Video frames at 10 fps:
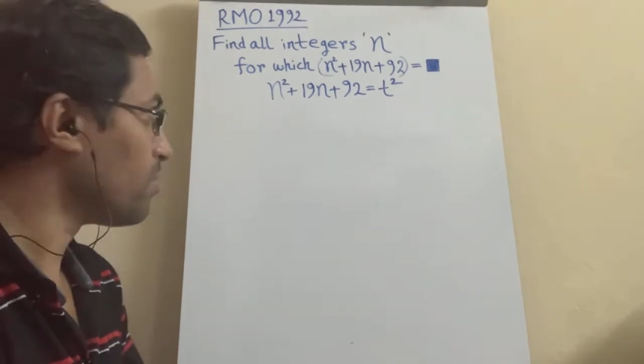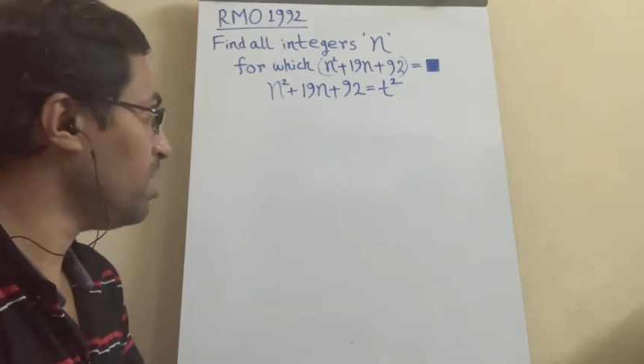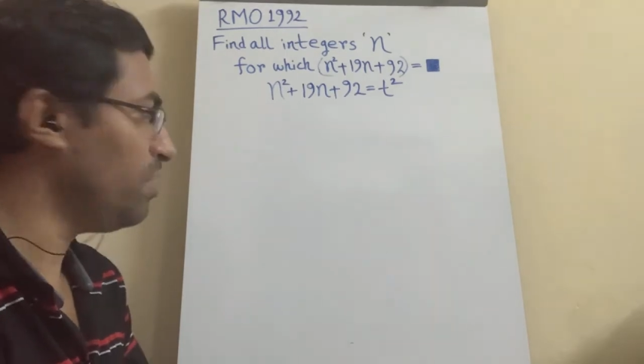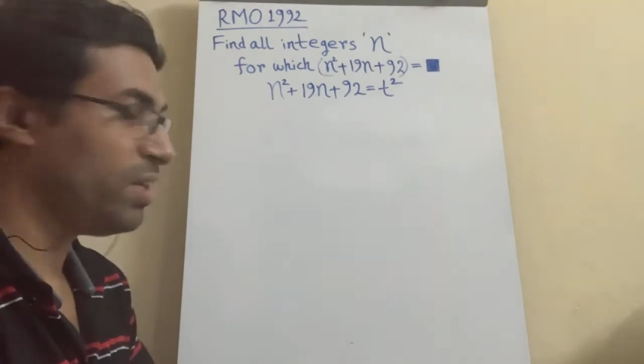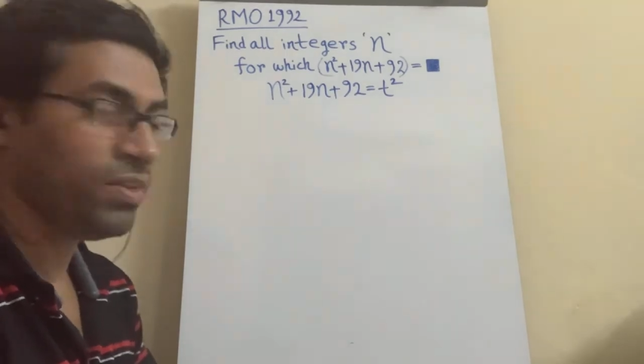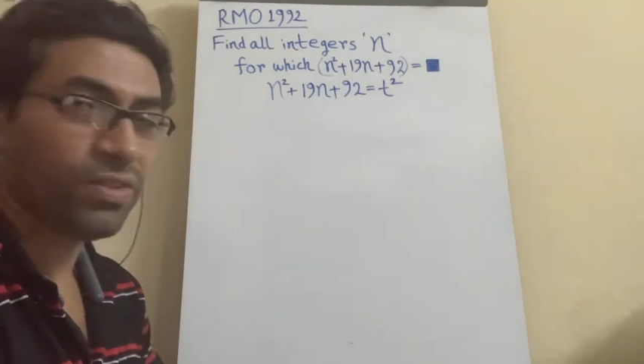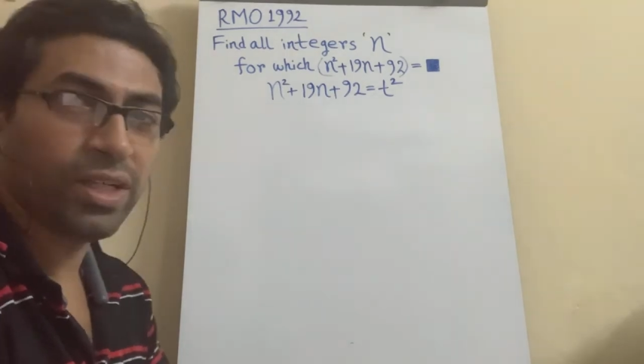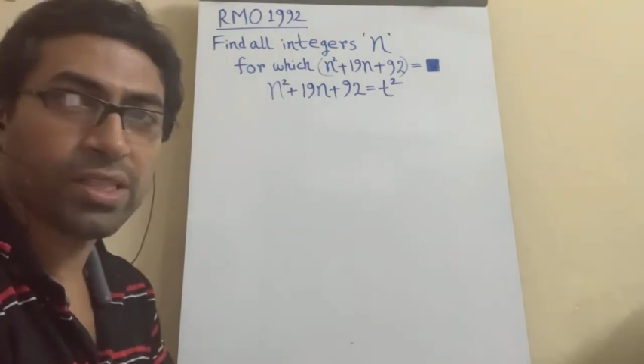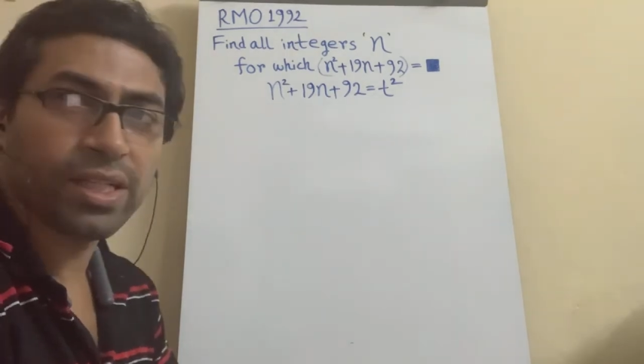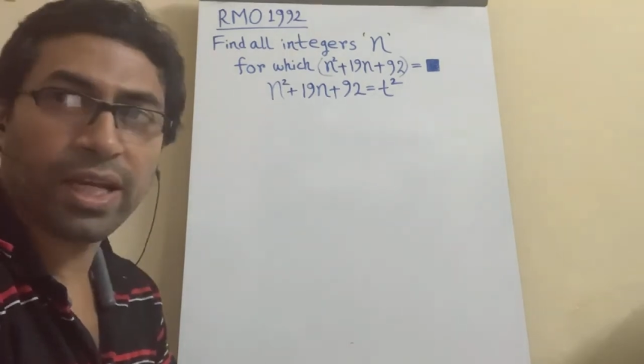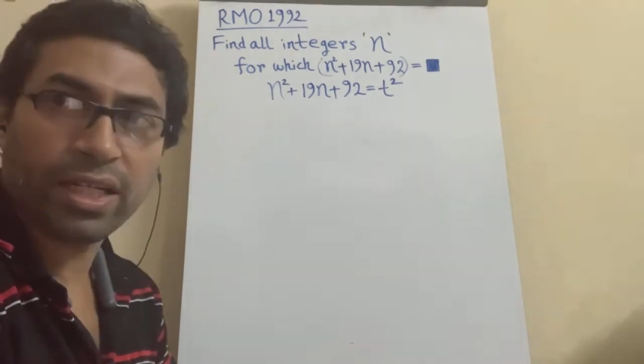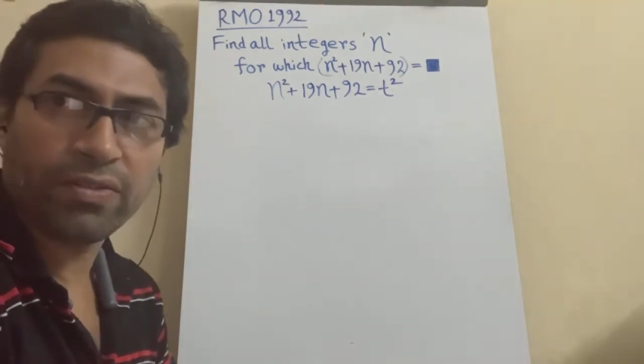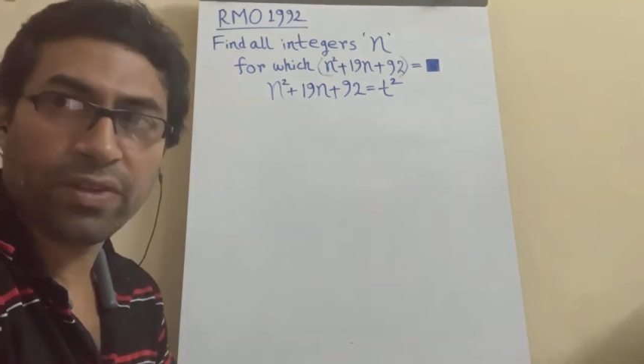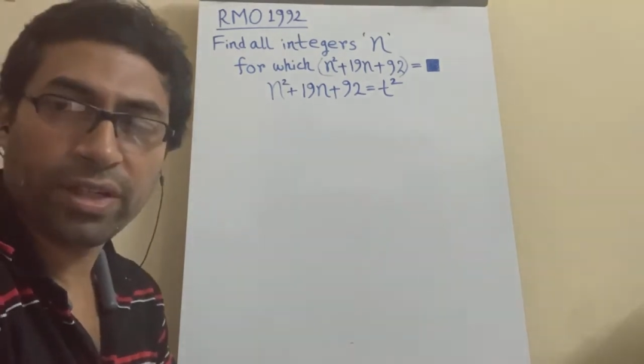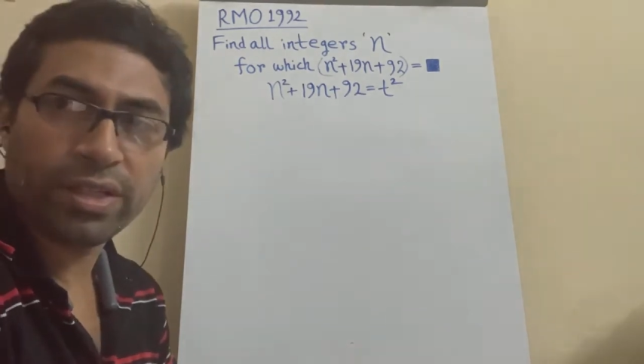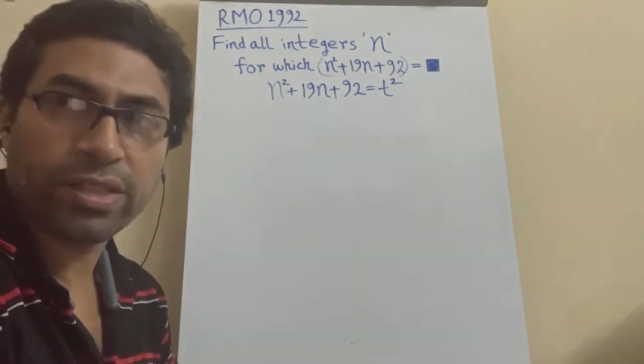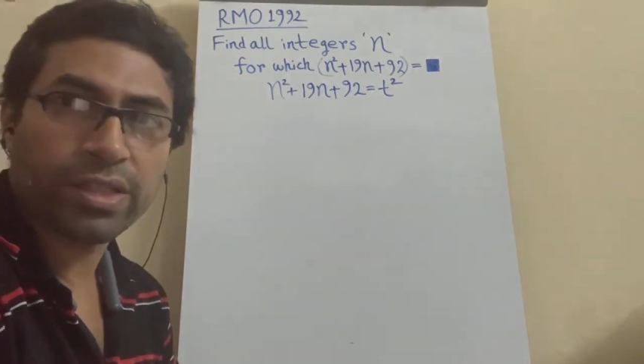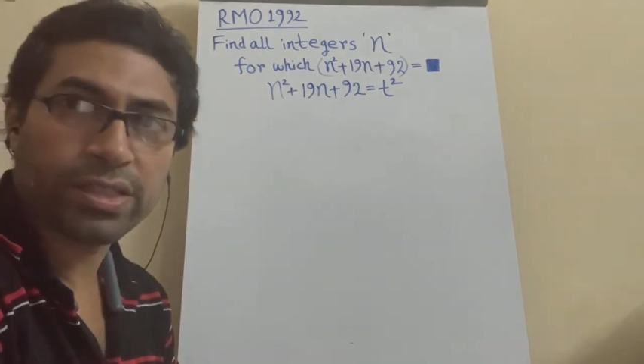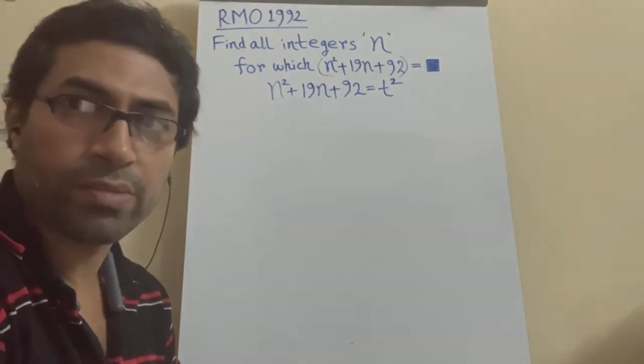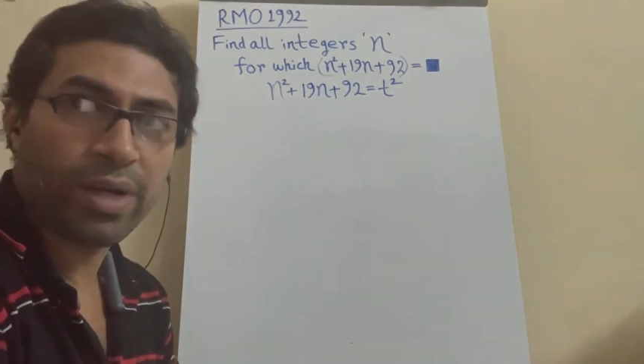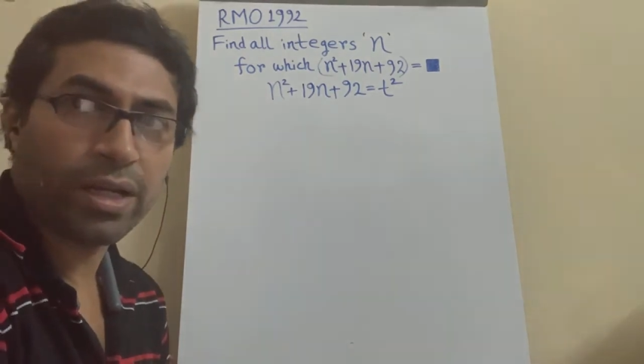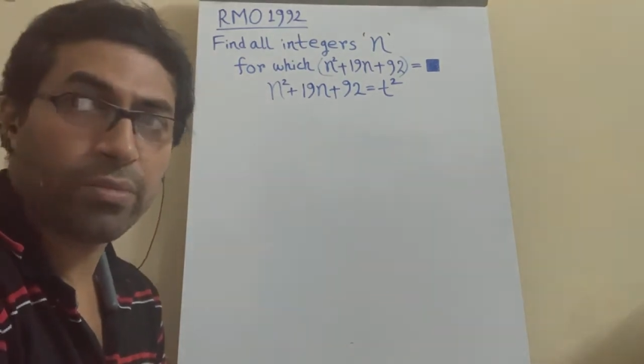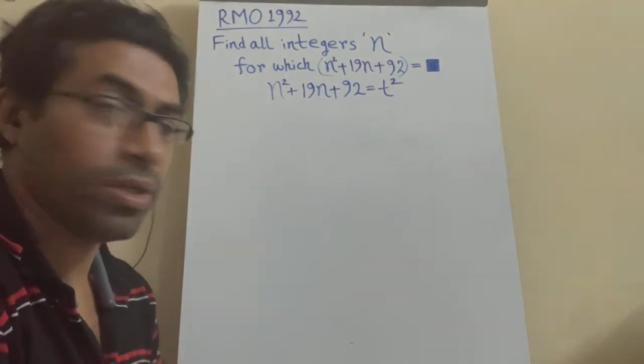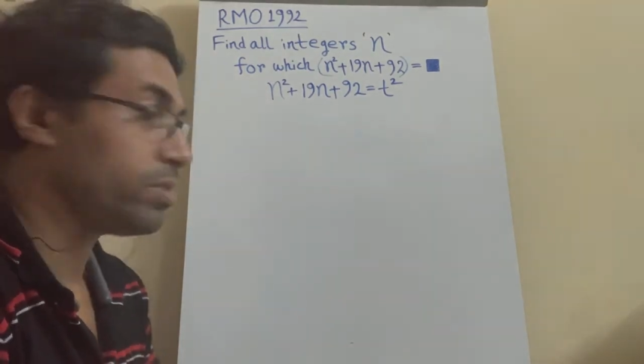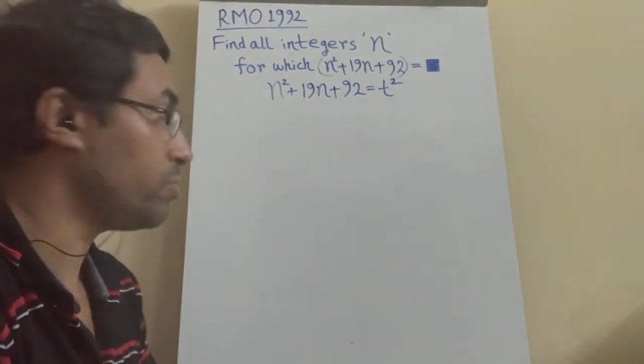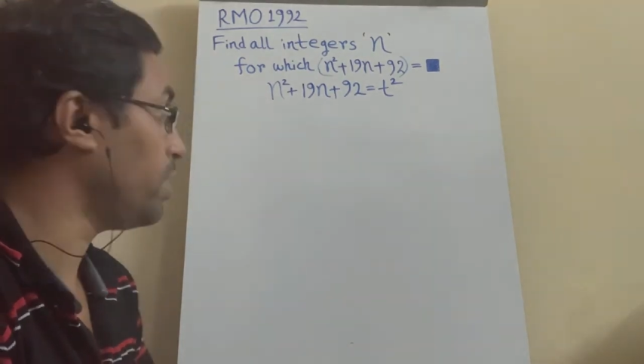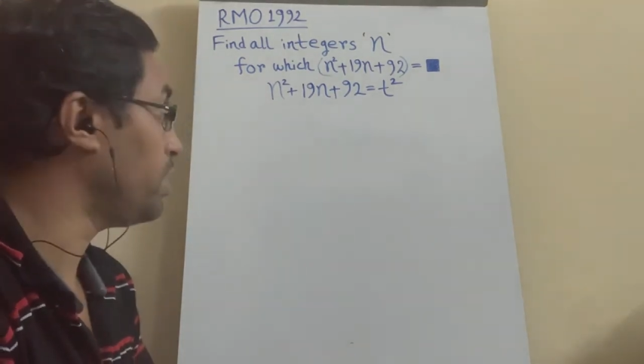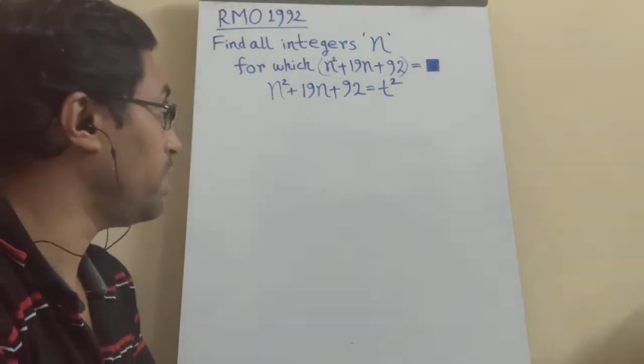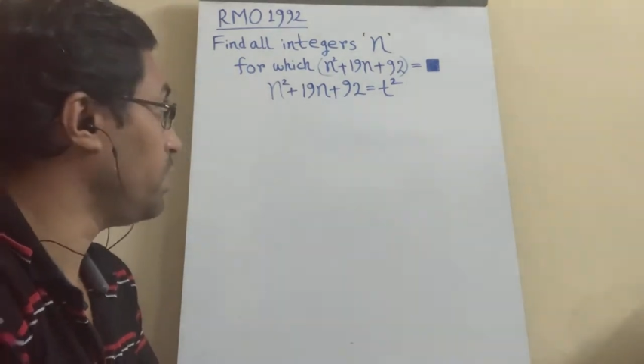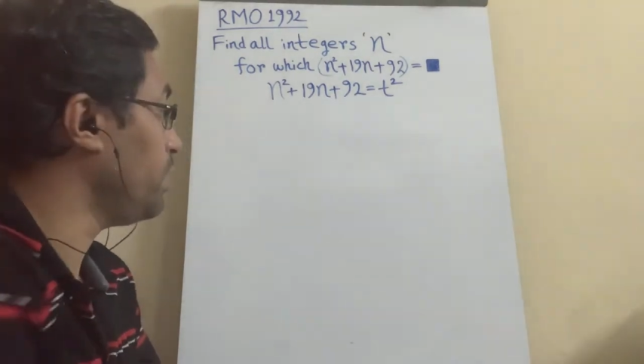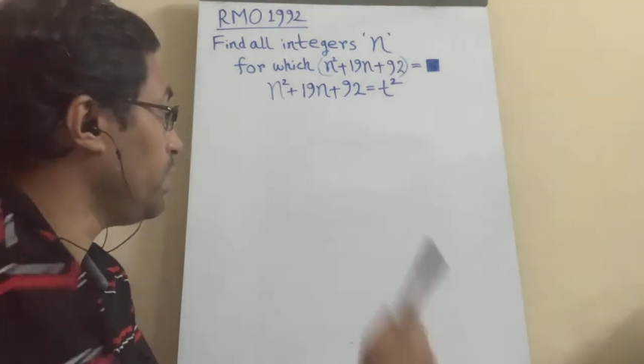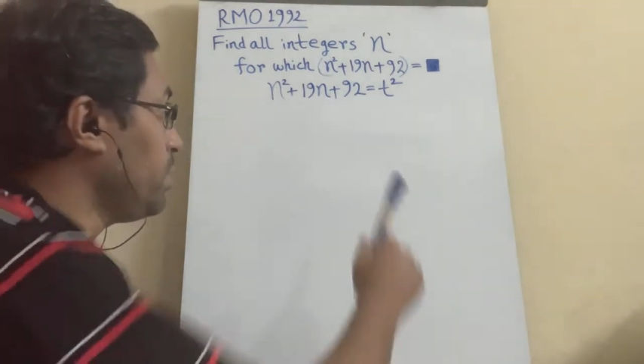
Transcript: Even if t is a negative integer, doesn't matter because we are dealing with